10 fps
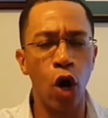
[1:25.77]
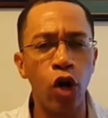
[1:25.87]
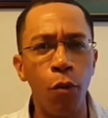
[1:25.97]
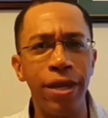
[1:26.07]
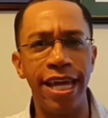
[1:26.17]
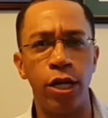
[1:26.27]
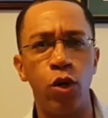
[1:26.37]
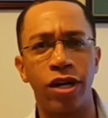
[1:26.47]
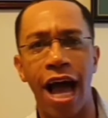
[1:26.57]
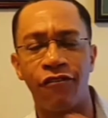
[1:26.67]
don't know me
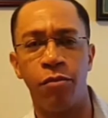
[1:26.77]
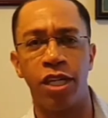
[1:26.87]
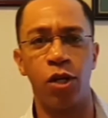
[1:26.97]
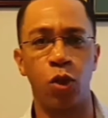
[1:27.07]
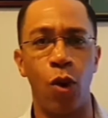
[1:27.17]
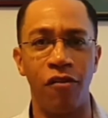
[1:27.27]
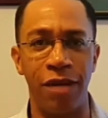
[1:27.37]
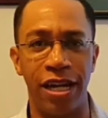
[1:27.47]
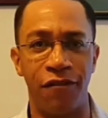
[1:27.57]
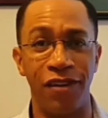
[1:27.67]
and who are not familiar with
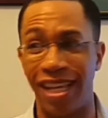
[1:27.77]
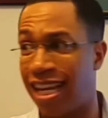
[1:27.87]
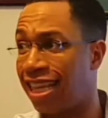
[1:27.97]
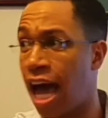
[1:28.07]
12-minute affiliate,